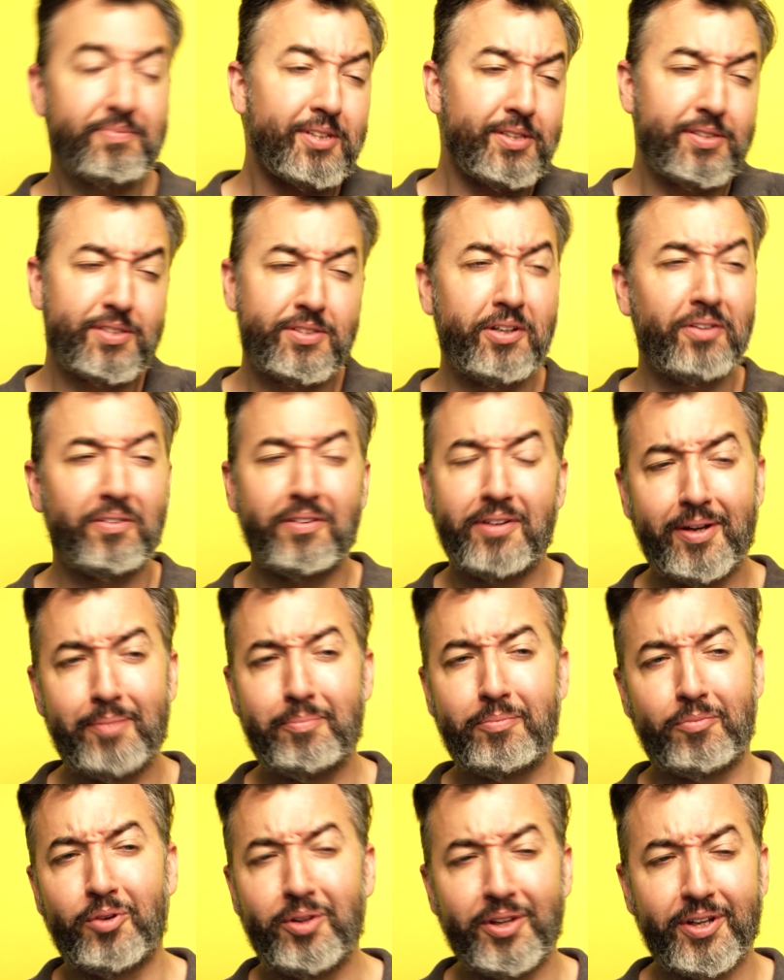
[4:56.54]
still
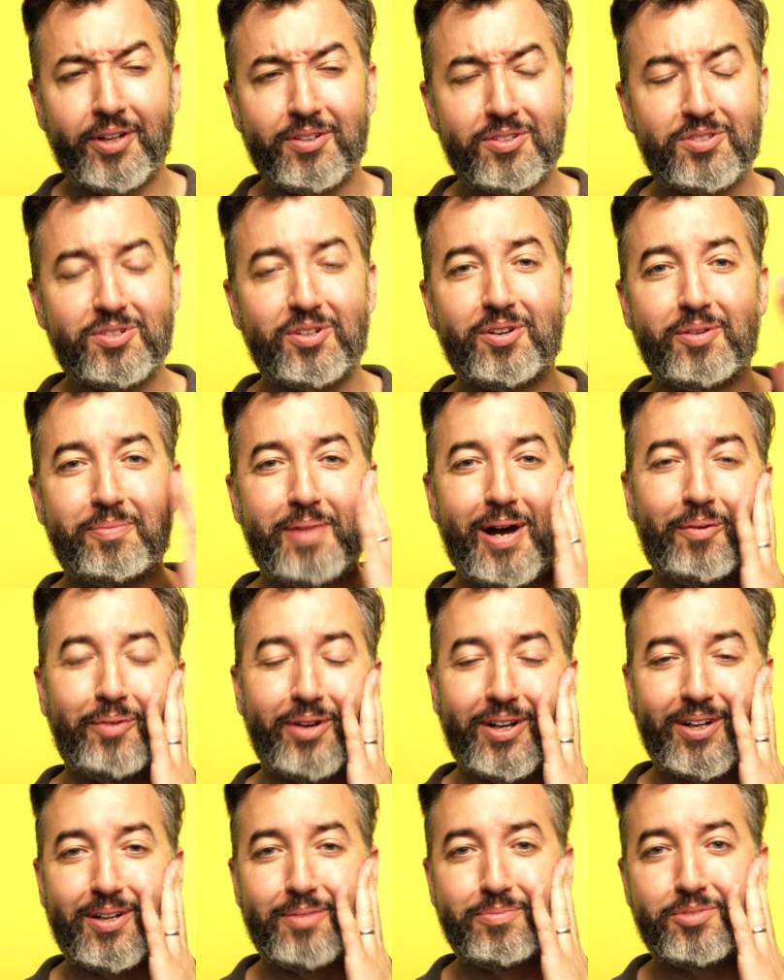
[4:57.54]
am really concerned about
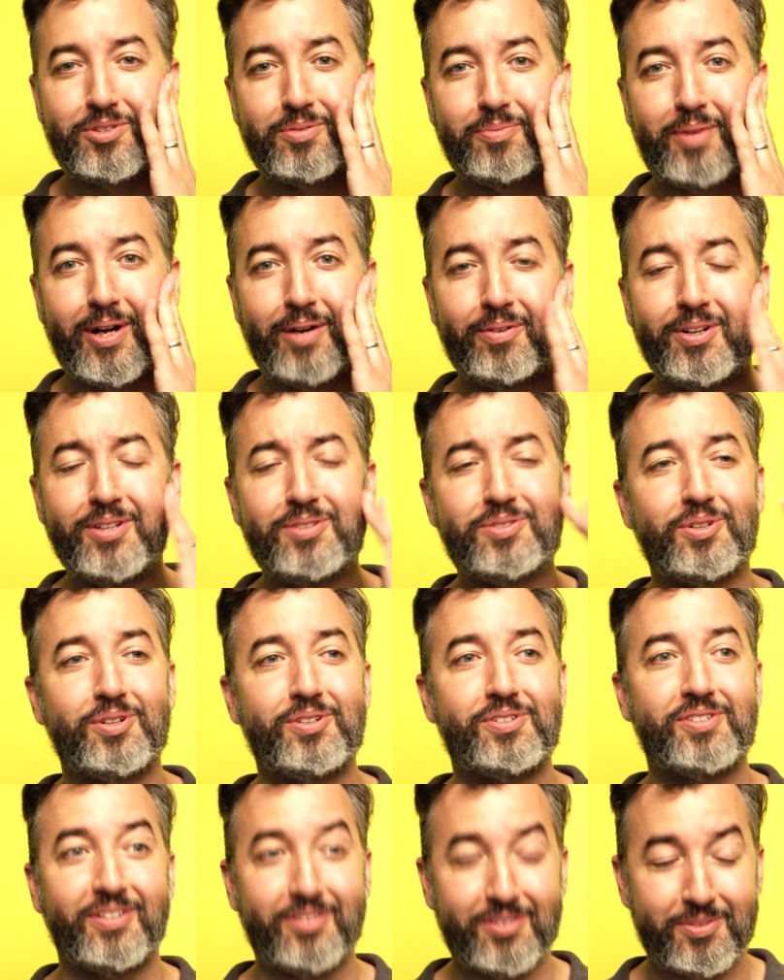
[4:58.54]
when it comes to my
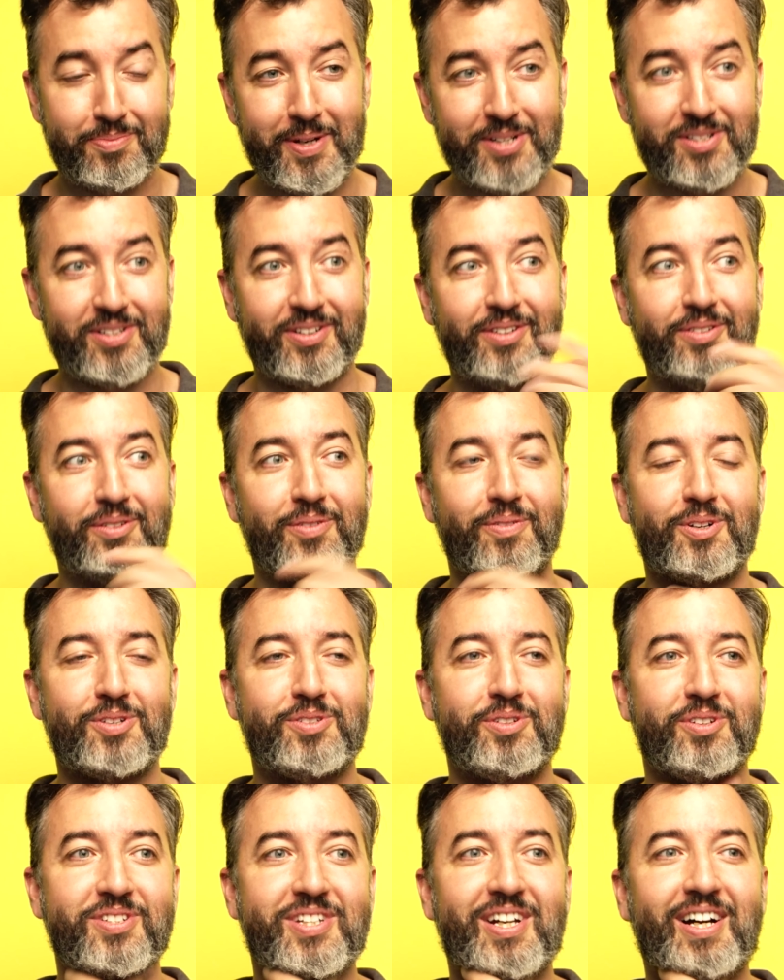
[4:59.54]
research, and especially
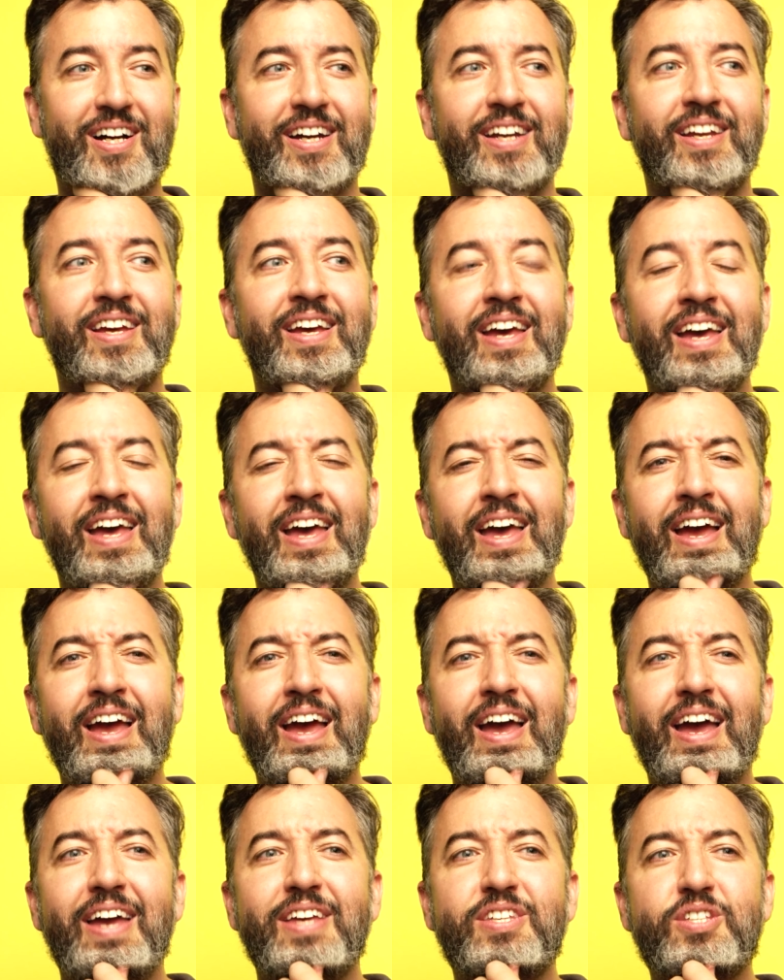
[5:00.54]
universal design,
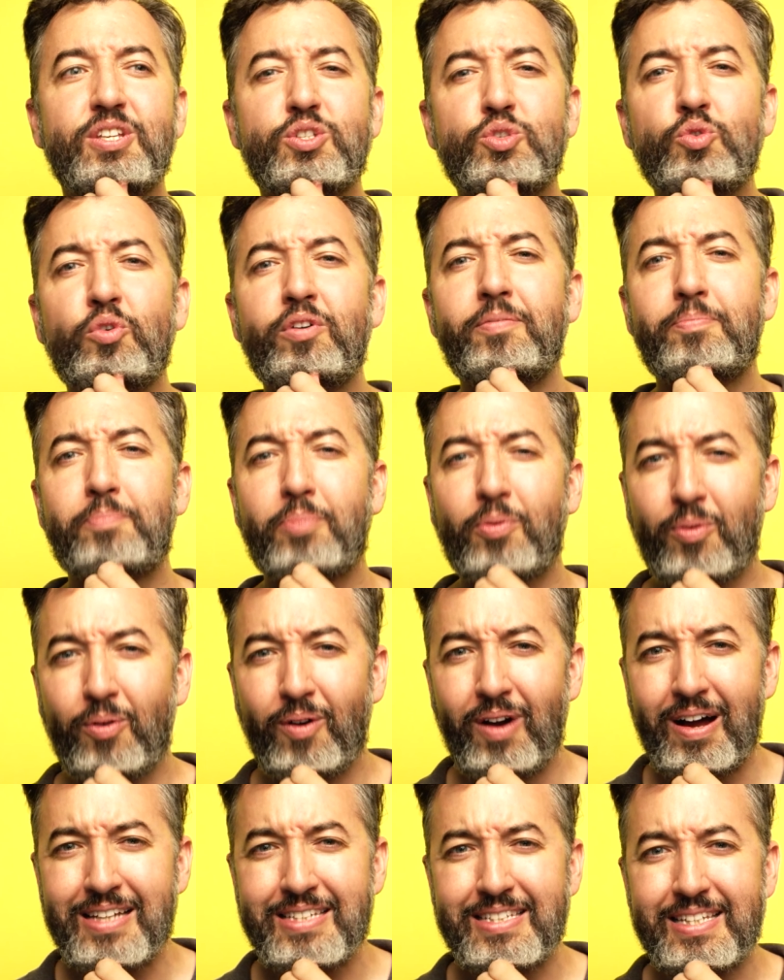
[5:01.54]
is the sort of
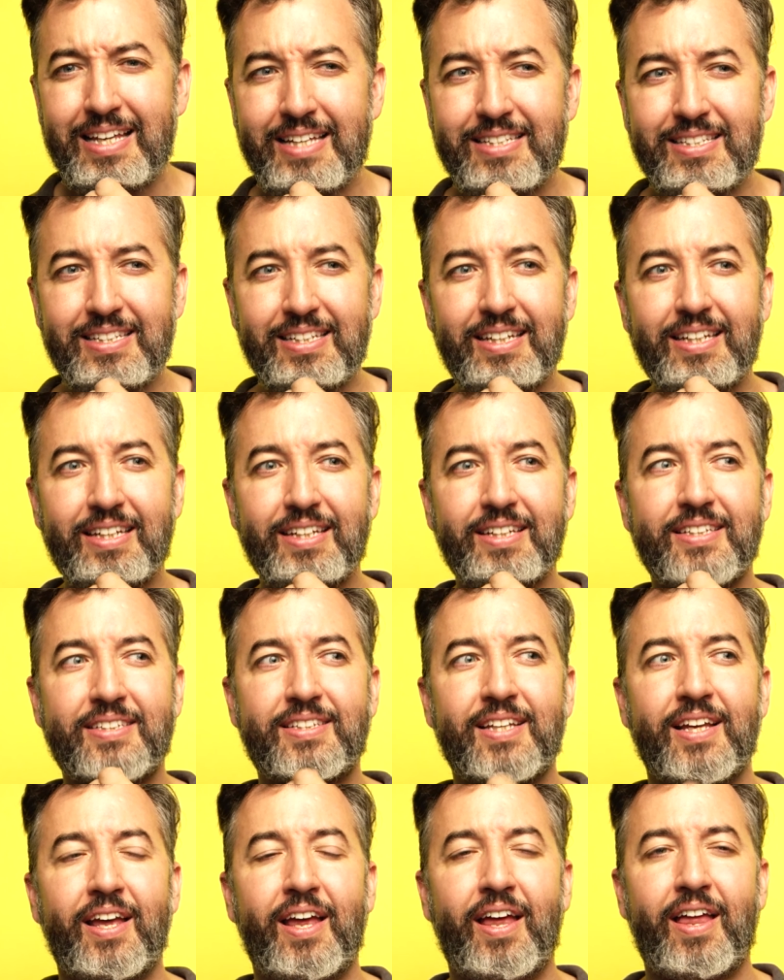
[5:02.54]

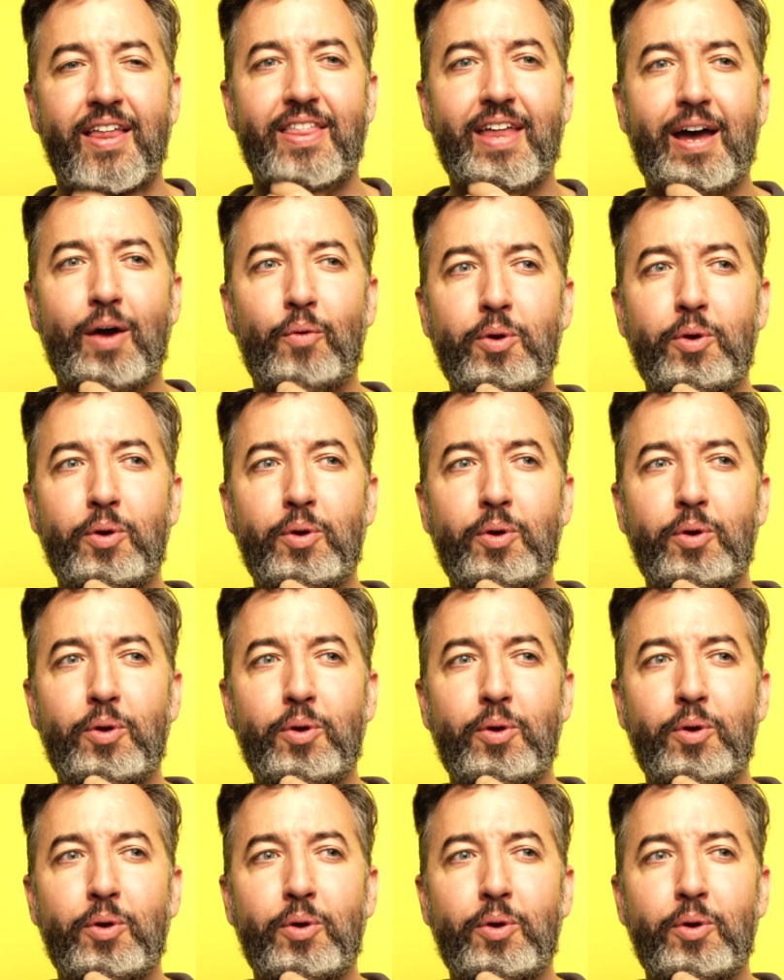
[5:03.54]
processes that